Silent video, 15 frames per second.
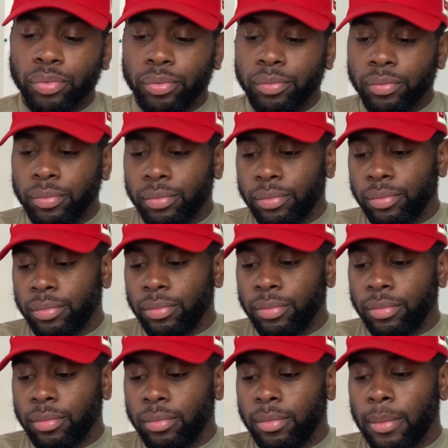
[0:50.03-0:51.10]

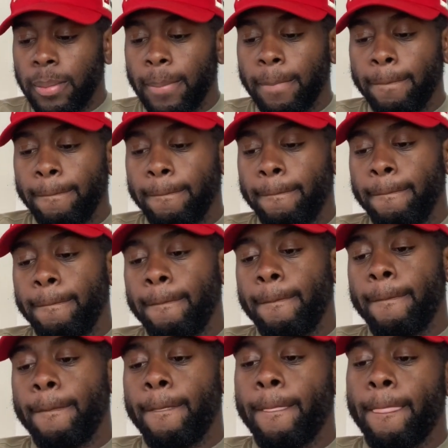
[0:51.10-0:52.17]

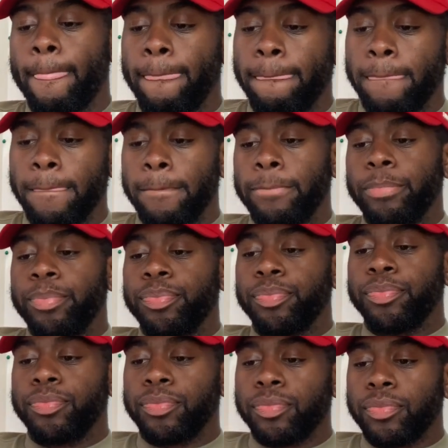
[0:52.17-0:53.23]

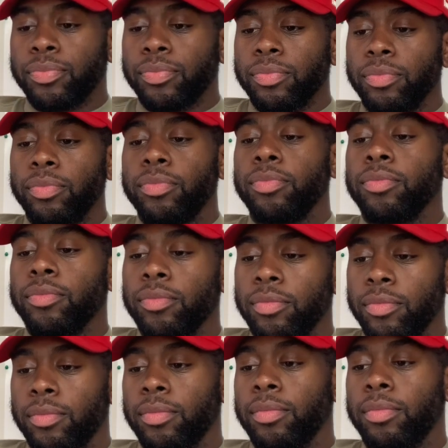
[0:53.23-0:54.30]

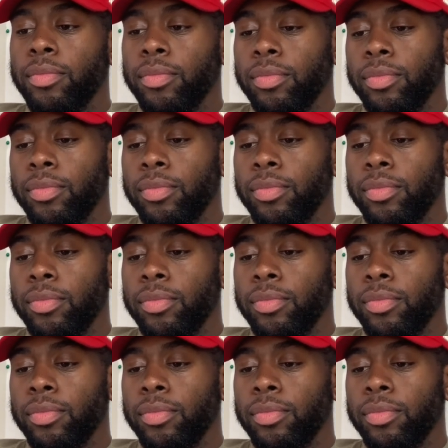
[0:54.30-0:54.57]
No one is speaking in this clip.